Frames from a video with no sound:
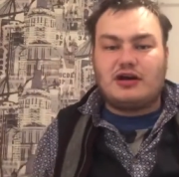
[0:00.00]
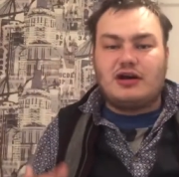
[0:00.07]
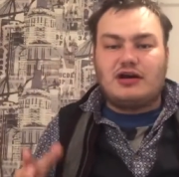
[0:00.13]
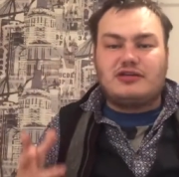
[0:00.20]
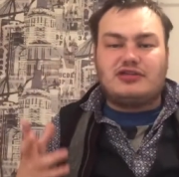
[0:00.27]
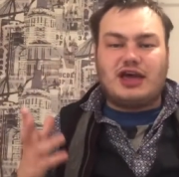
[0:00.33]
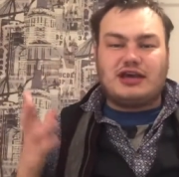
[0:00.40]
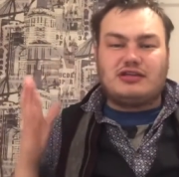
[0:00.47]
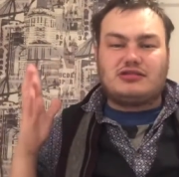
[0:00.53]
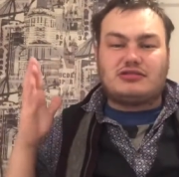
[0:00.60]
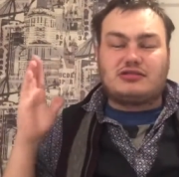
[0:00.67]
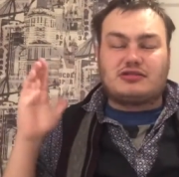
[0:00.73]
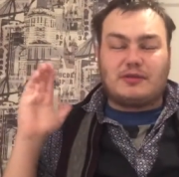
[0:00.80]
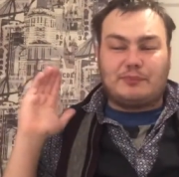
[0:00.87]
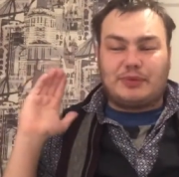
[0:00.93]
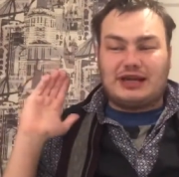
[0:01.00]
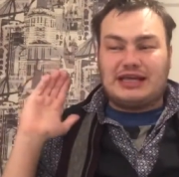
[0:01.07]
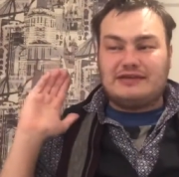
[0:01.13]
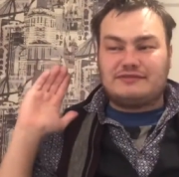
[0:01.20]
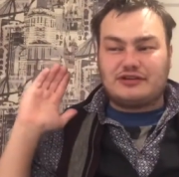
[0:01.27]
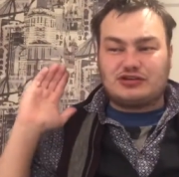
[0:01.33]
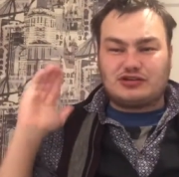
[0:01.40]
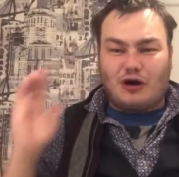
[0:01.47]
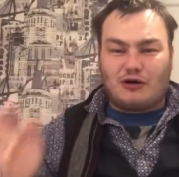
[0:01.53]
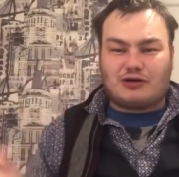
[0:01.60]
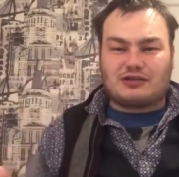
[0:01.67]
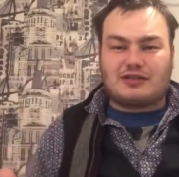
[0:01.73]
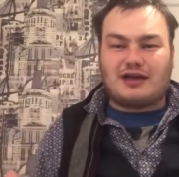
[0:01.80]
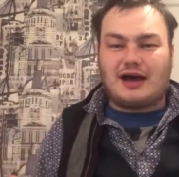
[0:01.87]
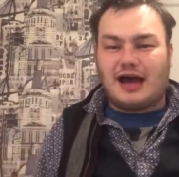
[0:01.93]
they believe the
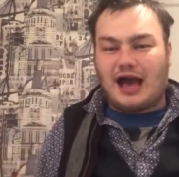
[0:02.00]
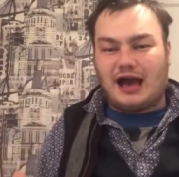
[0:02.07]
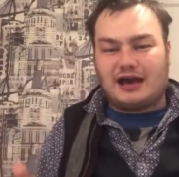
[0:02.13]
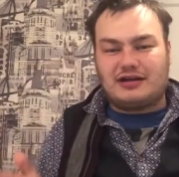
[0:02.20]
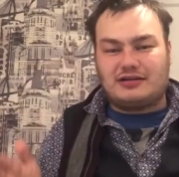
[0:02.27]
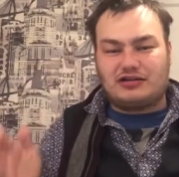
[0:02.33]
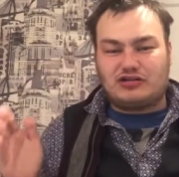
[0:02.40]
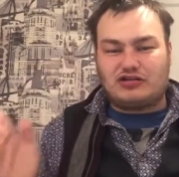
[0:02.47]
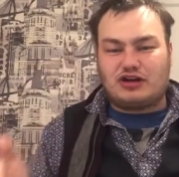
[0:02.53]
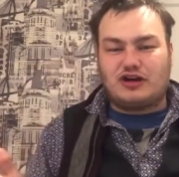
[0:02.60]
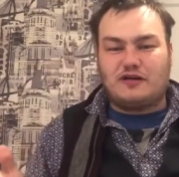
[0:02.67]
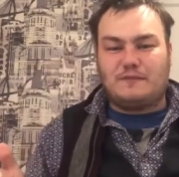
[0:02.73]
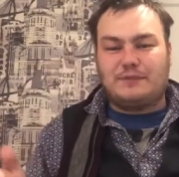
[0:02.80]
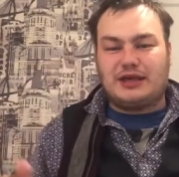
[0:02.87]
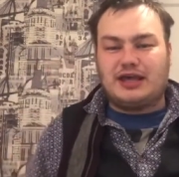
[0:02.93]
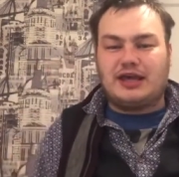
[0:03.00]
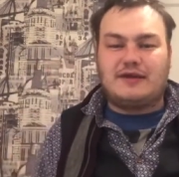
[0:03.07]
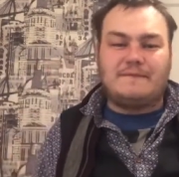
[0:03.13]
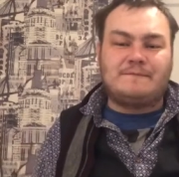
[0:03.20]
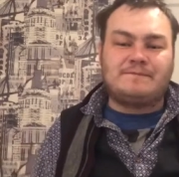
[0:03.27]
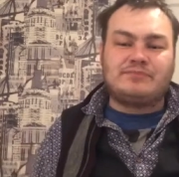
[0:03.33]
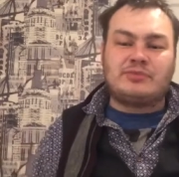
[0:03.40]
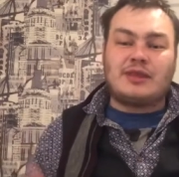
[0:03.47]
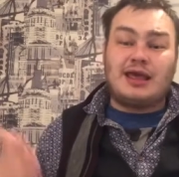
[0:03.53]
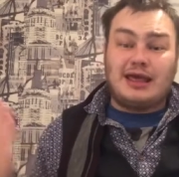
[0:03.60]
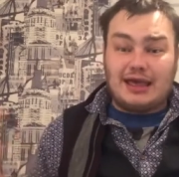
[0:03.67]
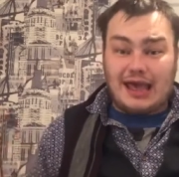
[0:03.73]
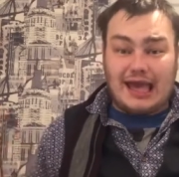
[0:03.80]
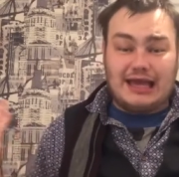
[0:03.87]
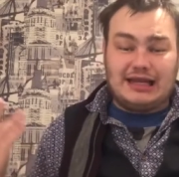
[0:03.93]
Doctor and the crew being
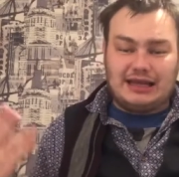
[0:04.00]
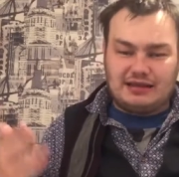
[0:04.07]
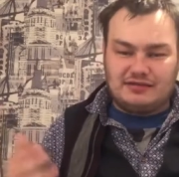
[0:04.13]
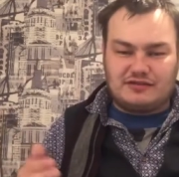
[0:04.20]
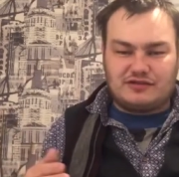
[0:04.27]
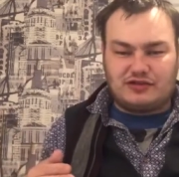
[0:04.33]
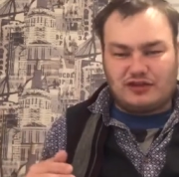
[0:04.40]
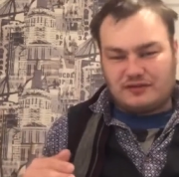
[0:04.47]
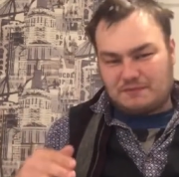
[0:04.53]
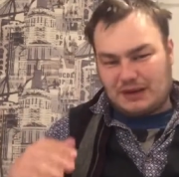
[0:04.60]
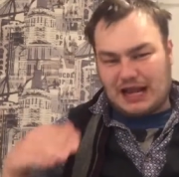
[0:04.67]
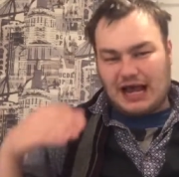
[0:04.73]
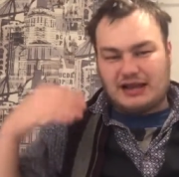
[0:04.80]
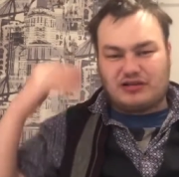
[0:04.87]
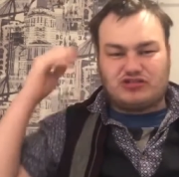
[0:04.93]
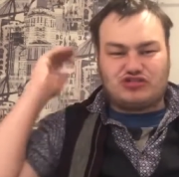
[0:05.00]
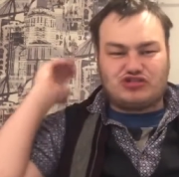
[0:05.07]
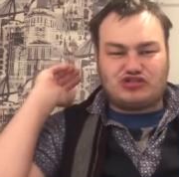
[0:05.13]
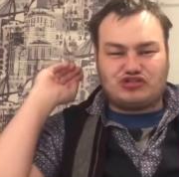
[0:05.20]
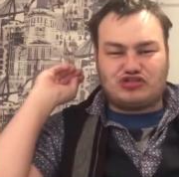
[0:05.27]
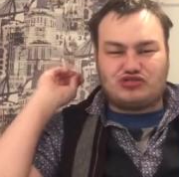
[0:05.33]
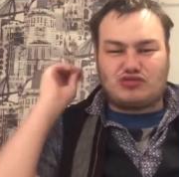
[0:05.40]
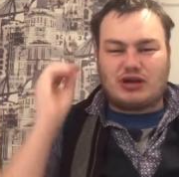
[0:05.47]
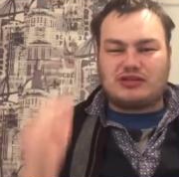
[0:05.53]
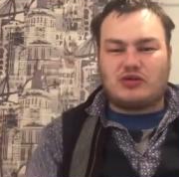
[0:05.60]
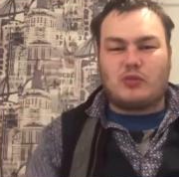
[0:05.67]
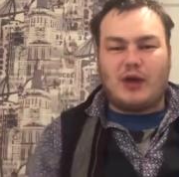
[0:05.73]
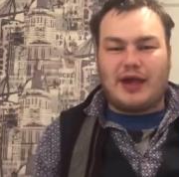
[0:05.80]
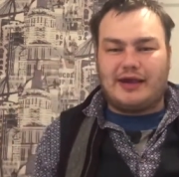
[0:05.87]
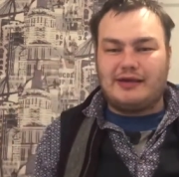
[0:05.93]
aliens to this planet straight
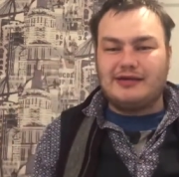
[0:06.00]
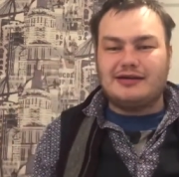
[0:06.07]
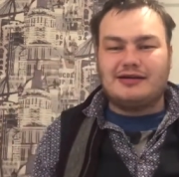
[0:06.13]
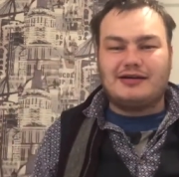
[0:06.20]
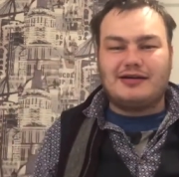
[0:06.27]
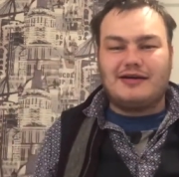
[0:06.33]
away,